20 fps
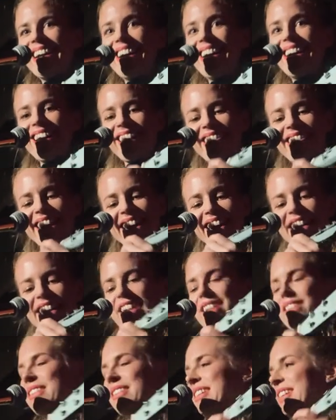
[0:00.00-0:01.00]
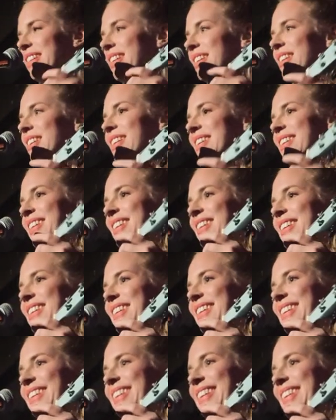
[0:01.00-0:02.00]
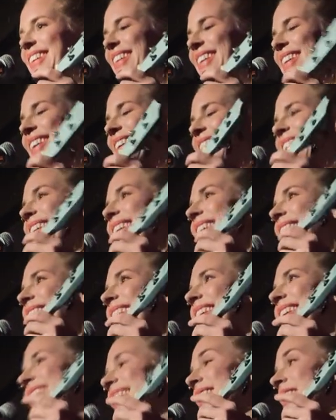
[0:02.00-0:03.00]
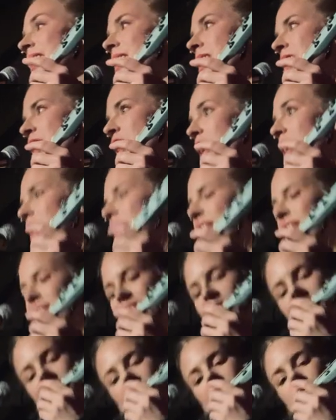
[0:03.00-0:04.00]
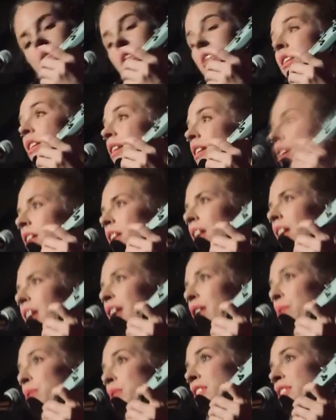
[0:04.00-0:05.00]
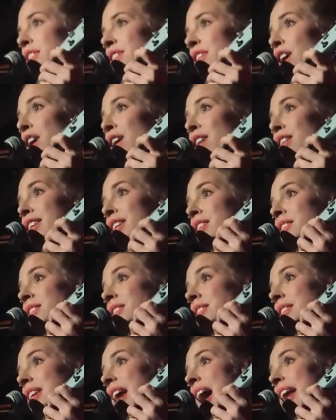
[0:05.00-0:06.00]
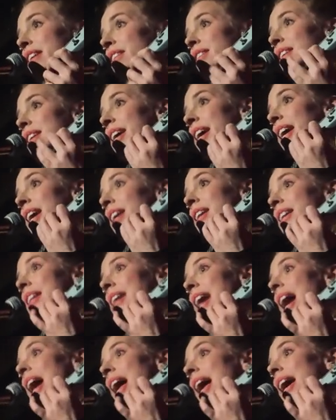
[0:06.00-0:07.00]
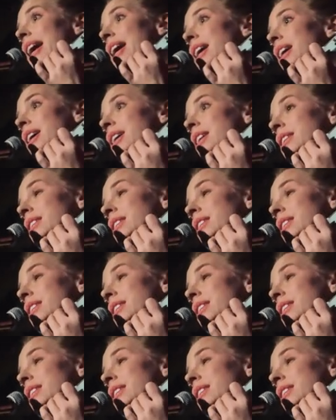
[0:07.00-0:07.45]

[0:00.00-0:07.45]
Oh, yeah. thank you. You're there. all right. It was on a yeah. Saturday night.